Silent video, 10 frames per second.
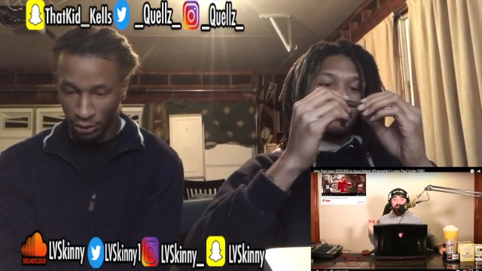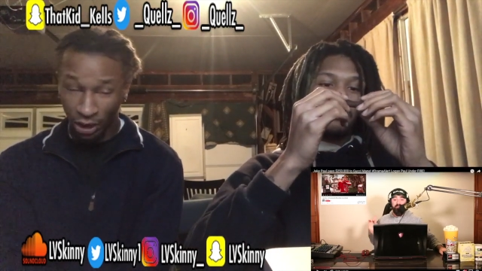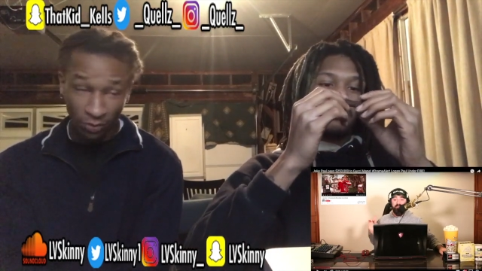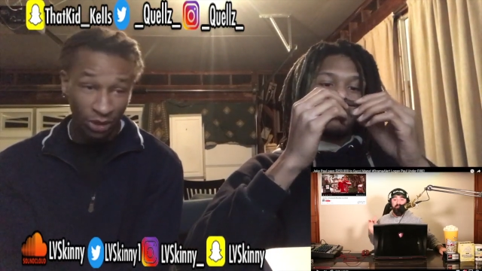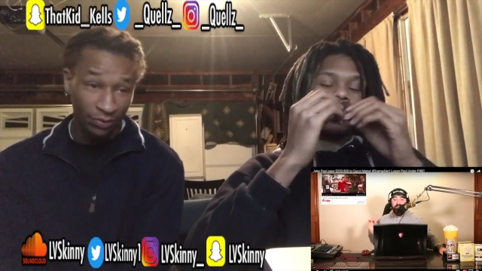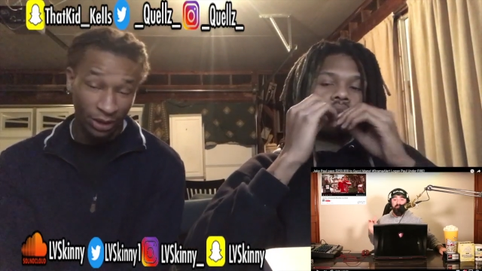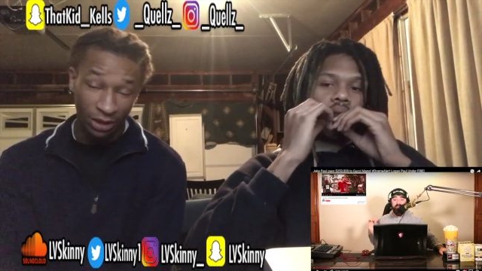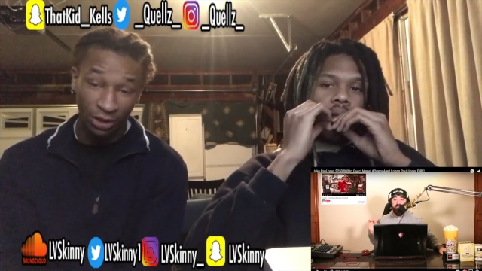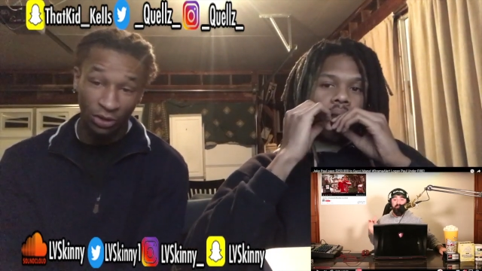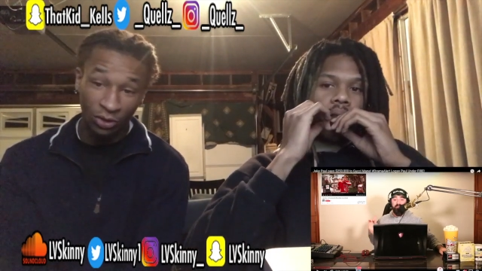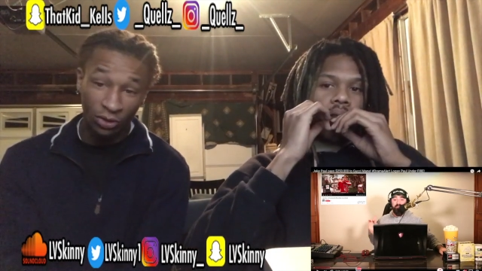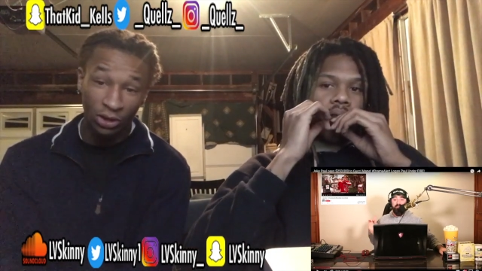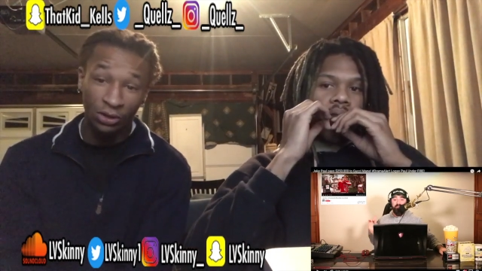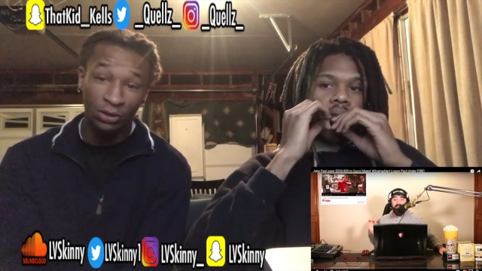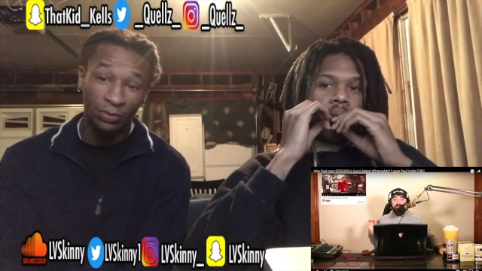Speaker 1: y'all making my nigga
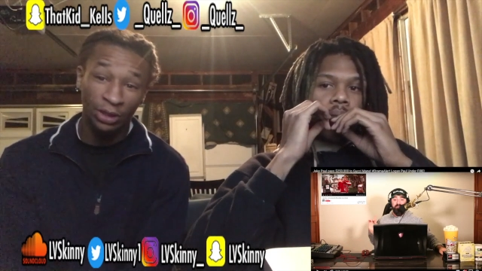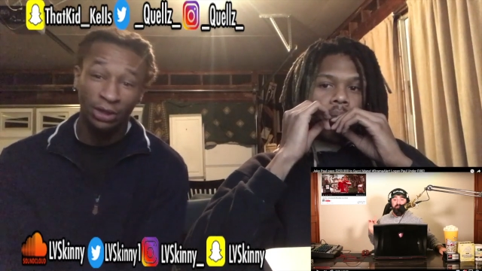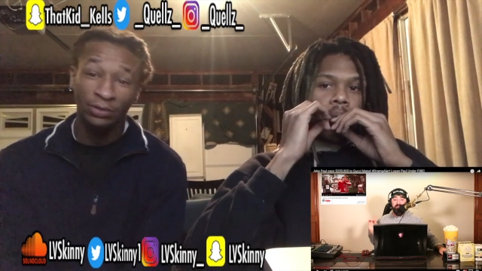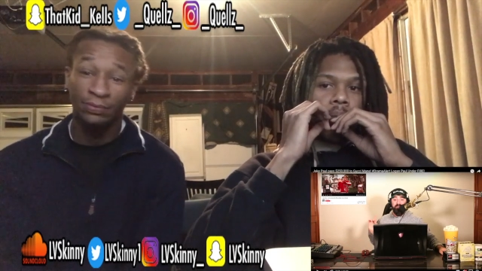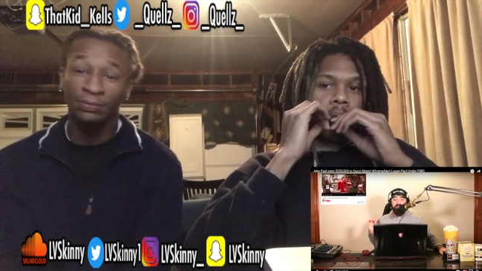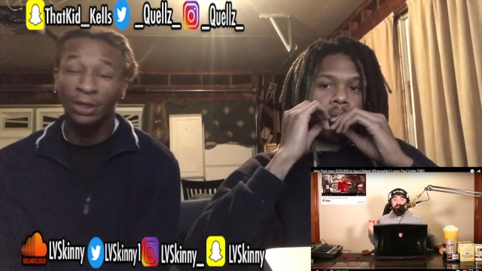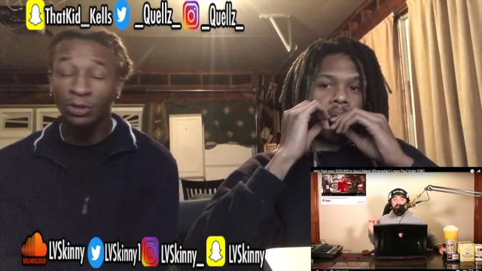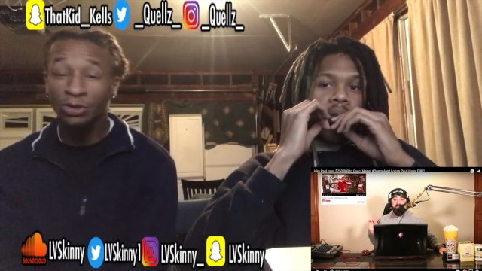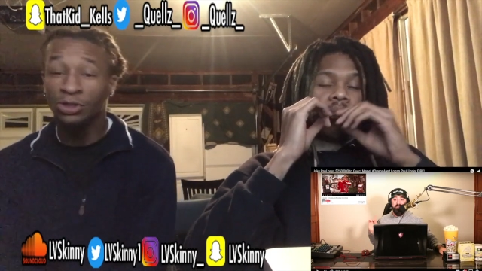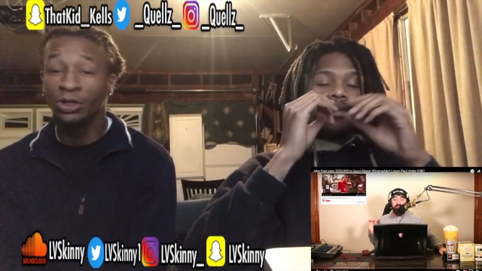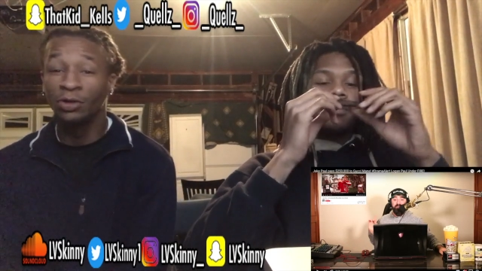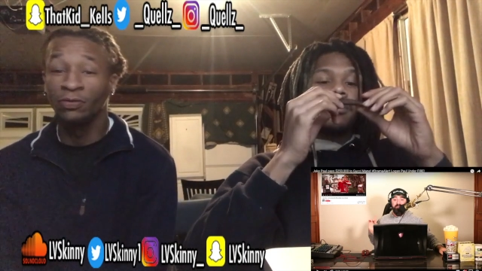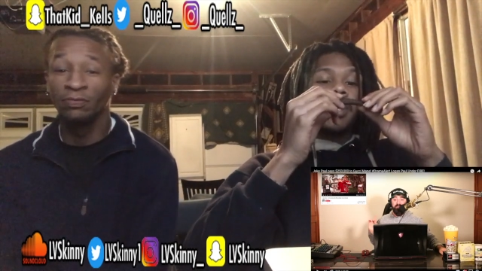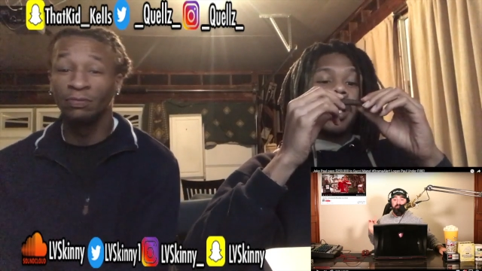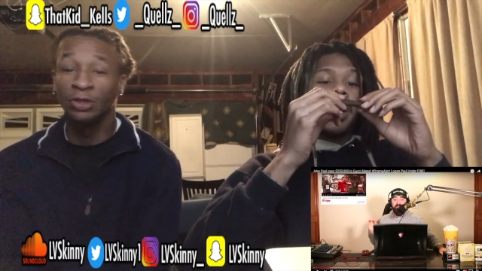Gucci look bad. Gucci
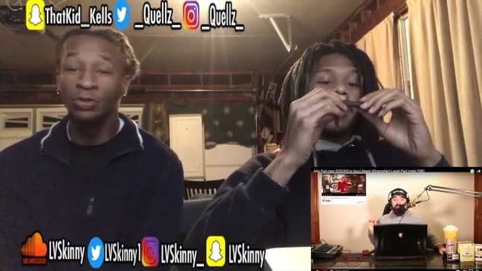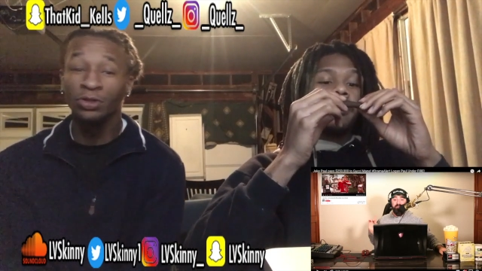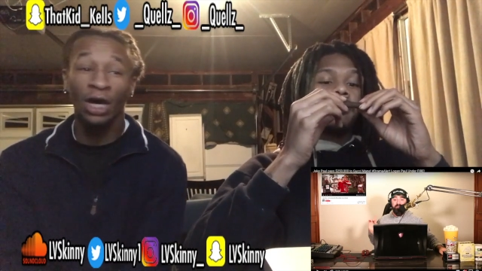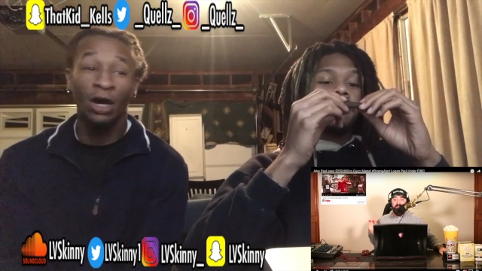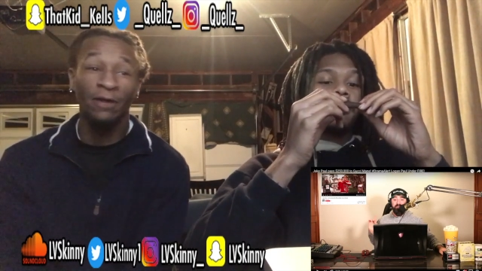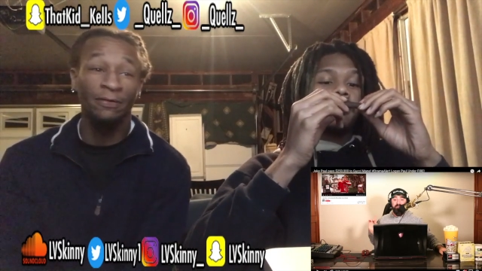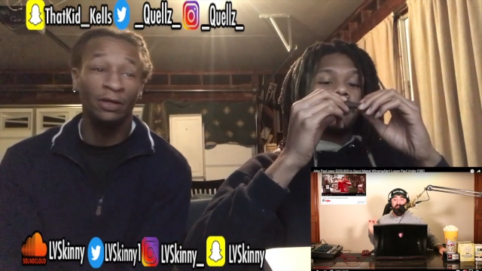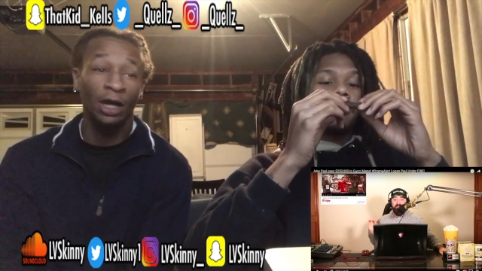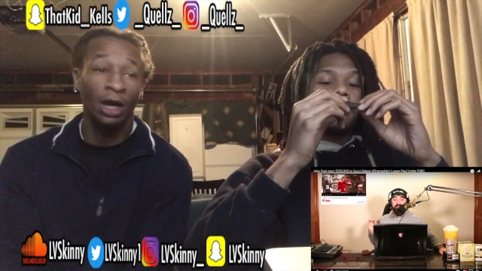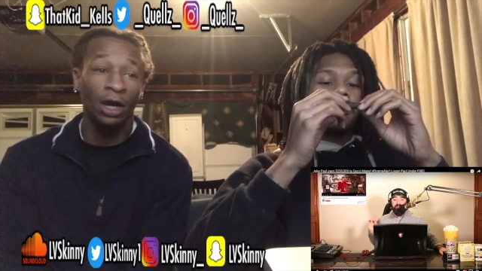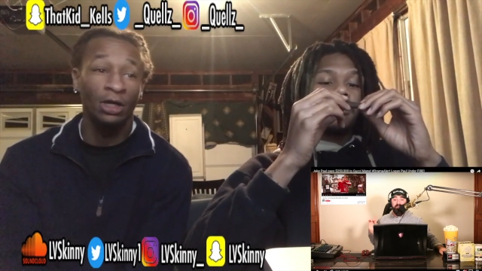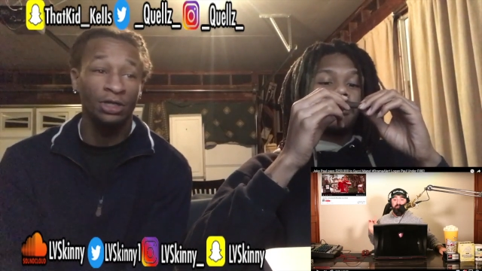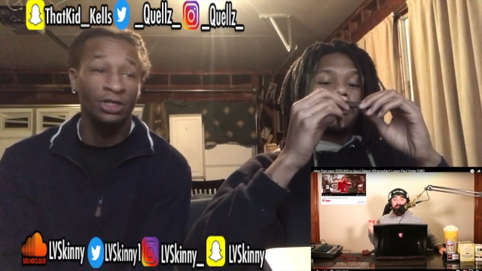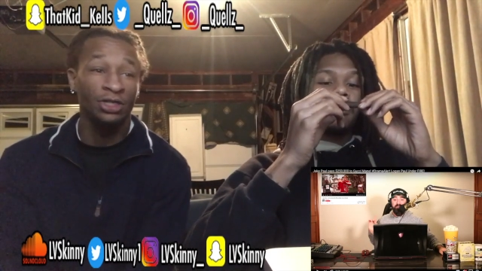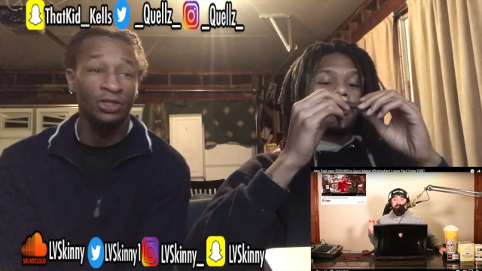don't. Yeah. Gucci, I feel like
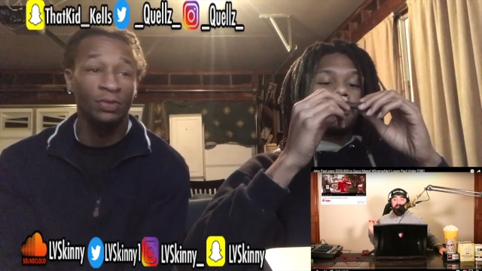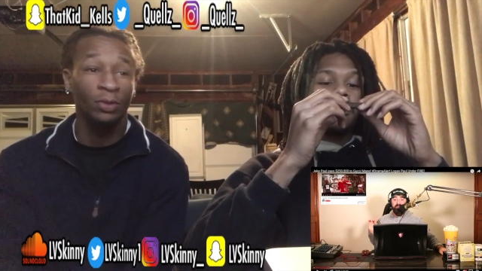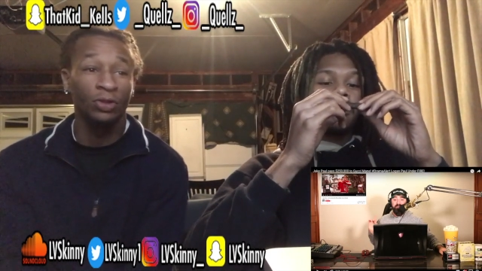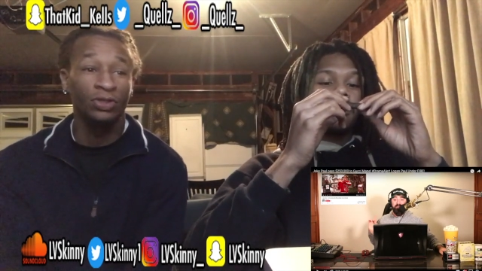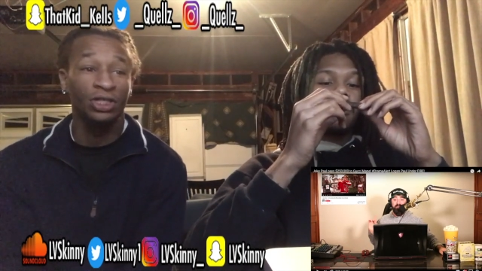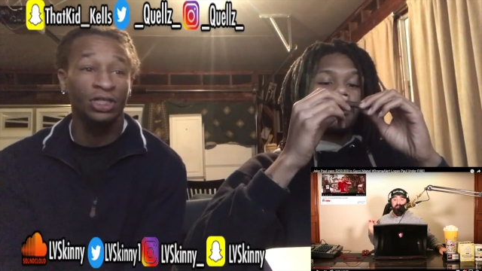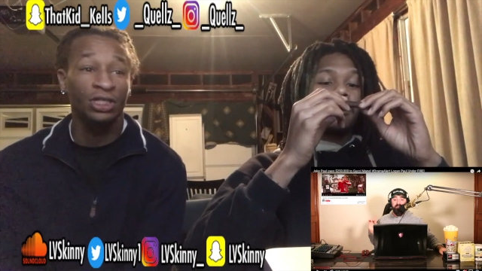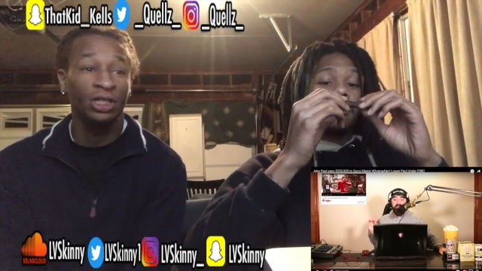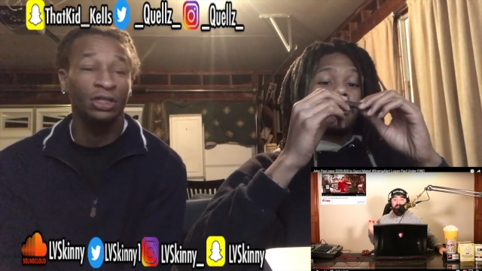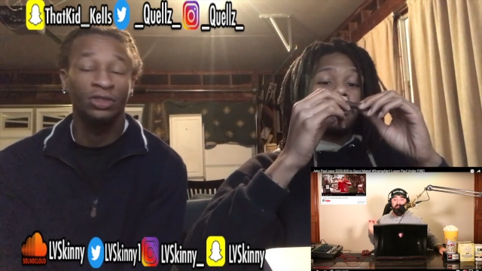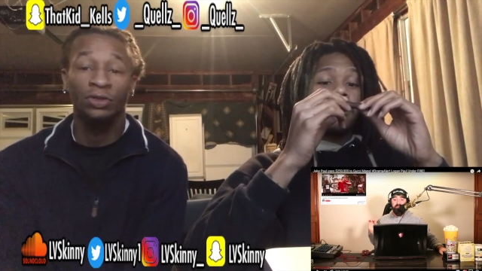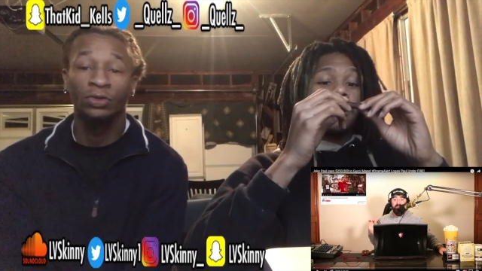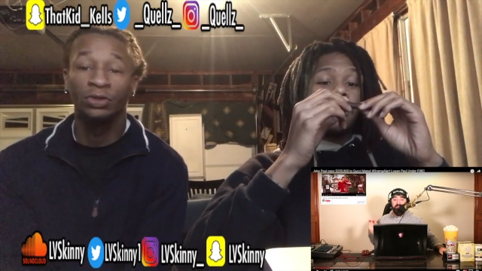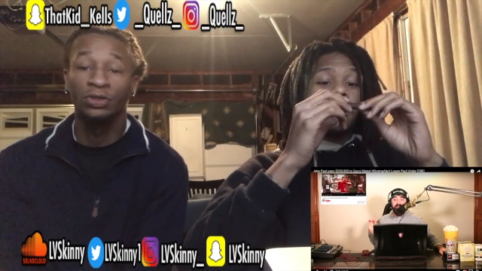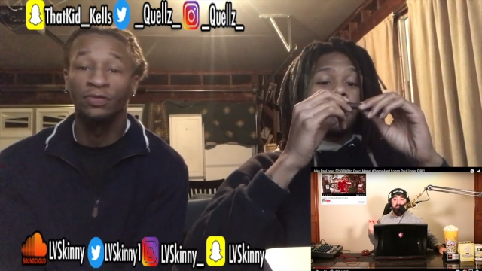honestly, this is the most
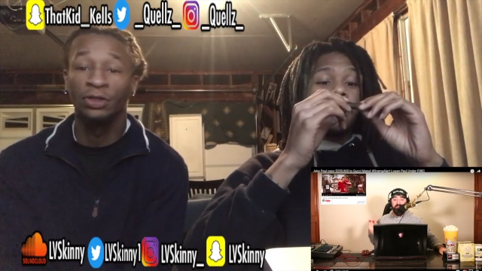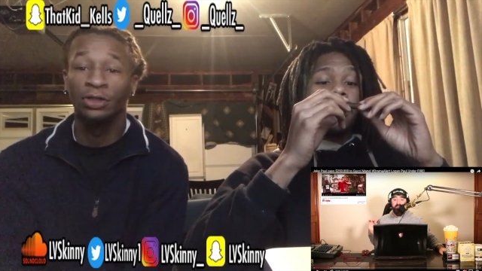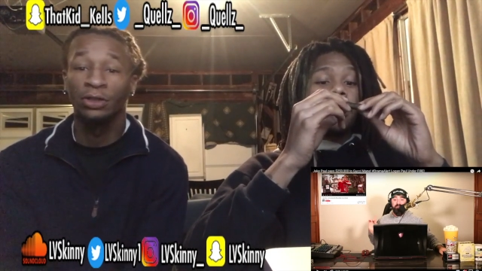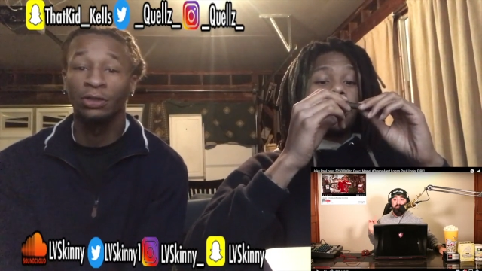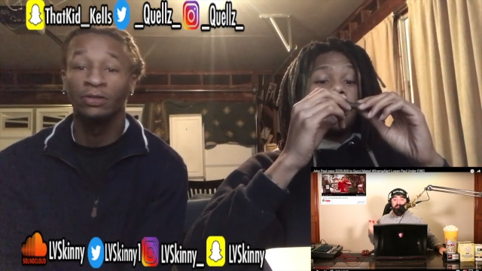disliked Gucci video